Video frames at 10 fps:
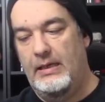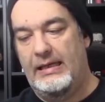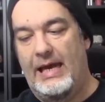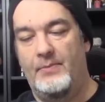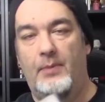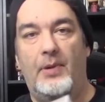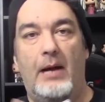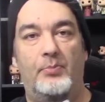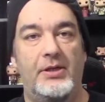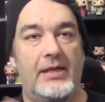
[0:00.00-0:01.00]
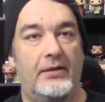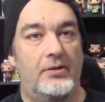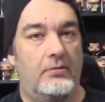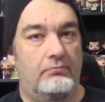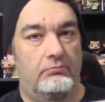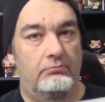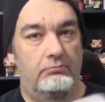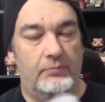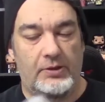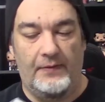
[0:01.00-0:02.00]
it came in a Pop protector,
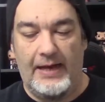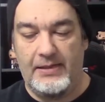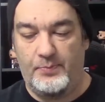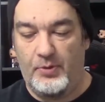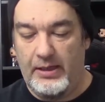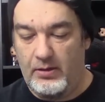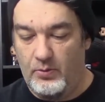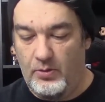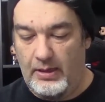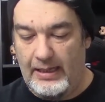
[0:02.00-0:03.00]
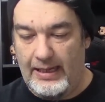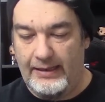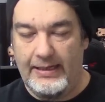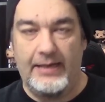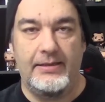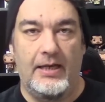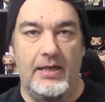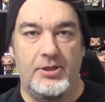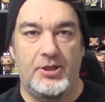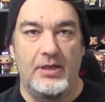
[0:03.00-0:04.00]
so that's pretty cool. I like that
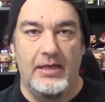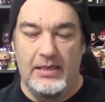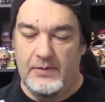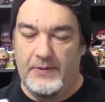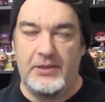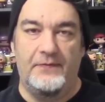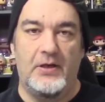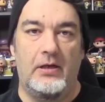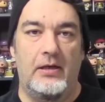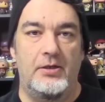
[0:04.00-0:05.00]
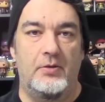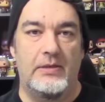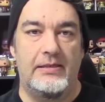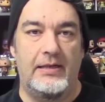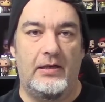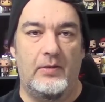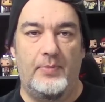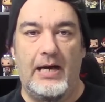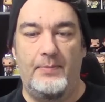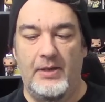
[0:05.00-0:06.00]
touch, especially if they're going to do a sticker
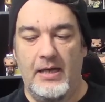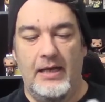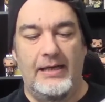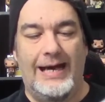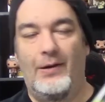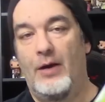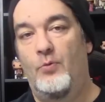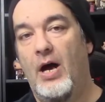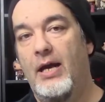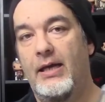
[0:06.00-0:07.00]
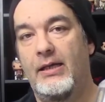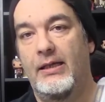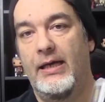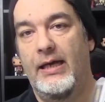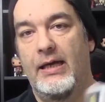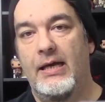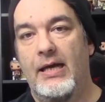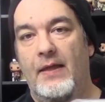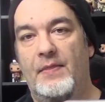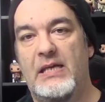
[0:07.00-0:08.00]
Pop. Now, ironically,
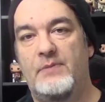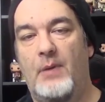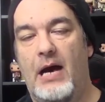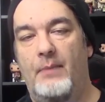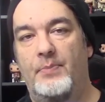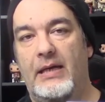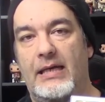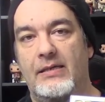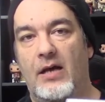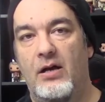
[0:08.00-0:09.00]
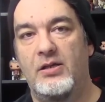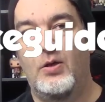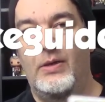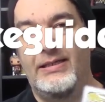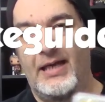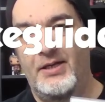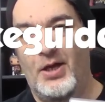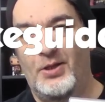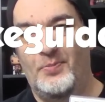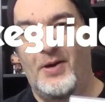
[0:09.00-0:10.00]
this Pop is also a ten
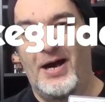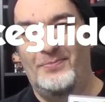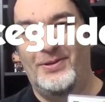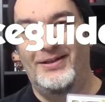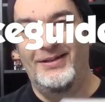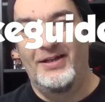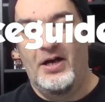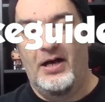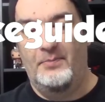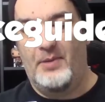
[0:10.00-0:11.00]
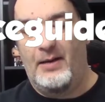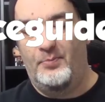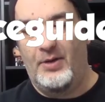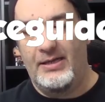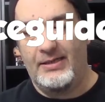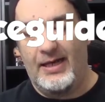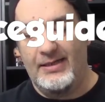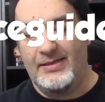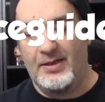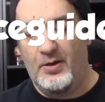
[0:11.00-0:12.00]
dollar Pop on Pop Price
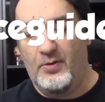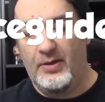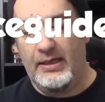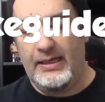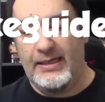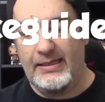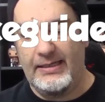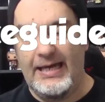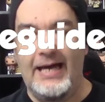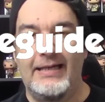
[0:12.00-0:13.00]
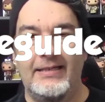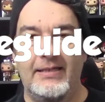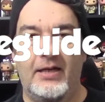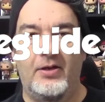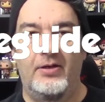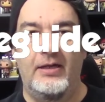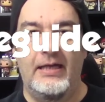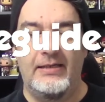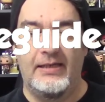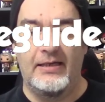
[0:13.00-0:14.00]
Guide. So, it yeah, it's stickered, it's an